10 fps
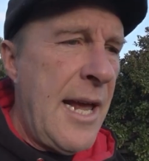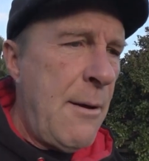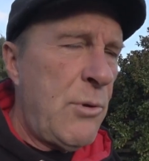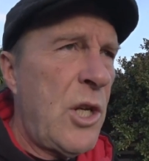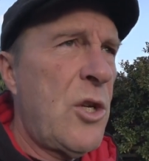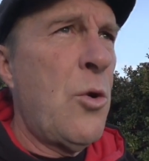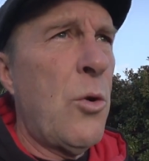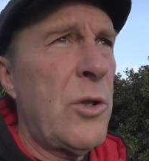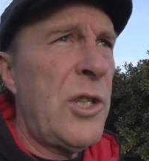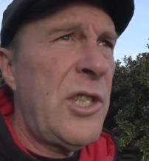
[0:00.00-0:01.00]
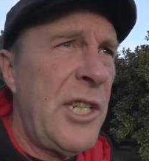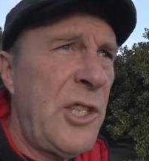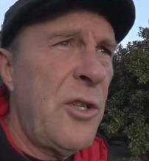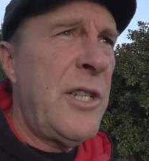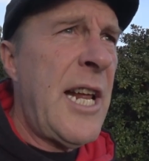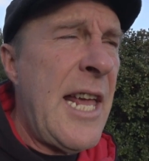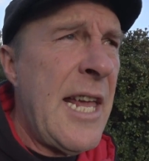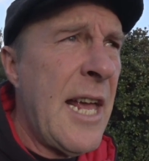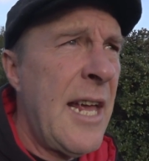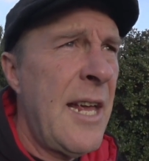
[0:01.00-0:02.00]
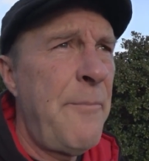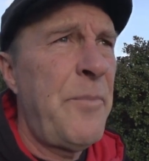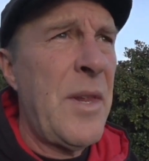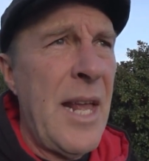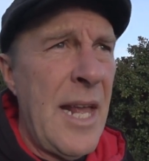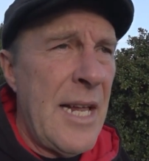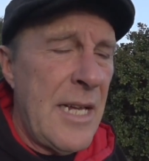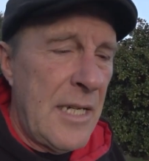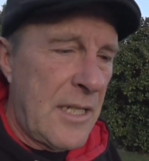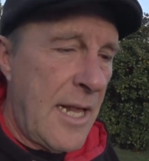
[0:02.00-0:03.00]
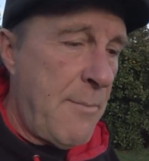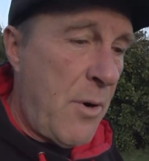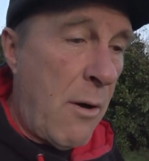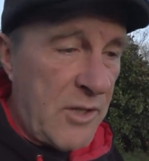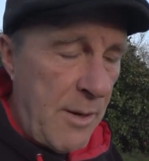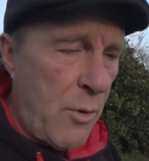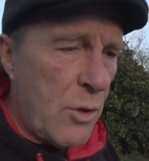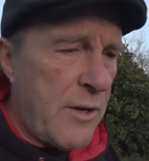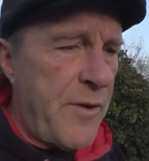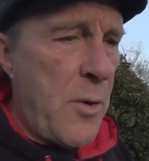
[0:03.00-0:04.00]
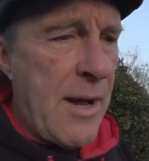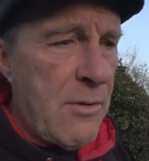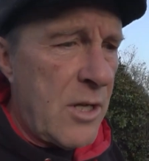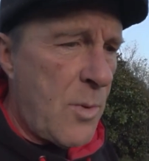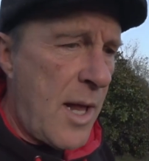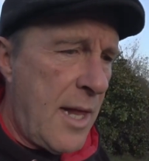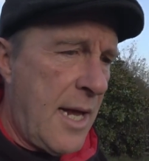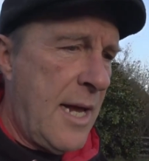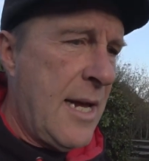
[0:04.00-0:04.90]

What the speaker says: It was a gorgeous t-shirt day. So that obviously brought a few out as well.